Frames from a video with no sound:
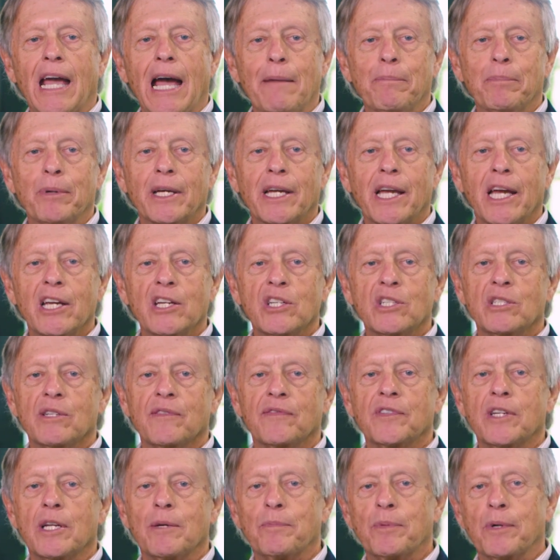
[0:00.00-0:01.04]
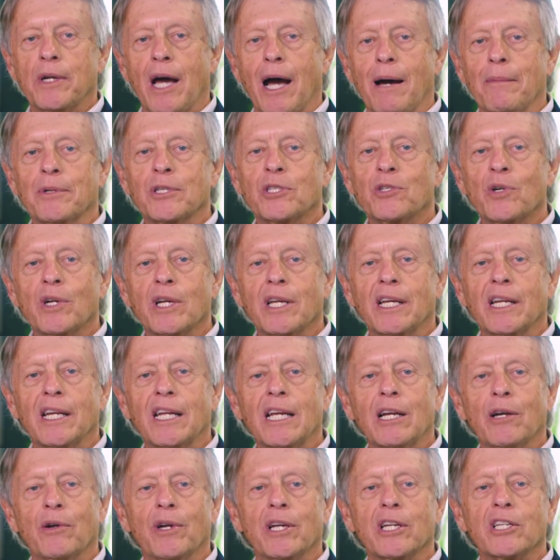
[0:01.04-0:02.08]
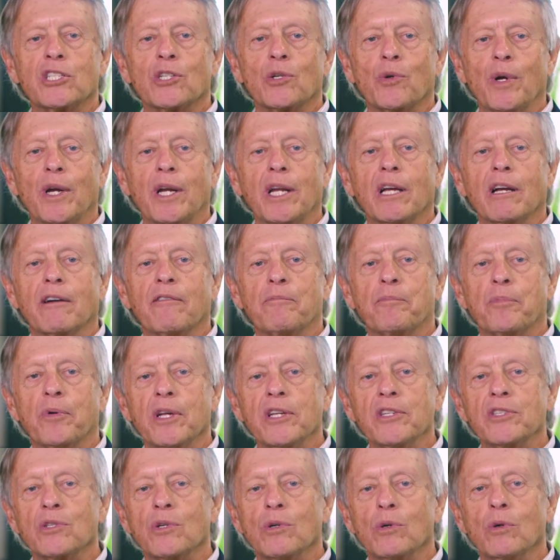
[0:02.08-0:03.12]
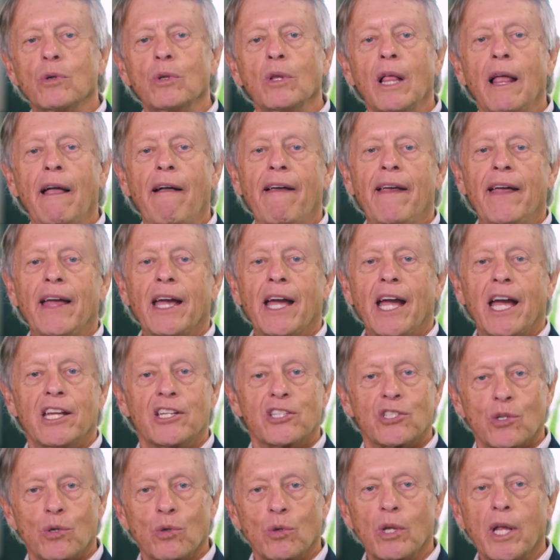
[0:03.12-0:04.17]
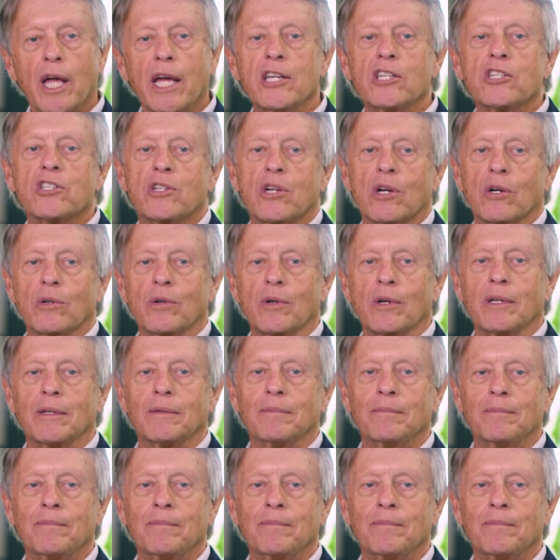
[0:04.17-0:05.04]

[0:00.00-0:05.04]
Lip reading: application of tympanometry in hearing screening of preschool and school-age children.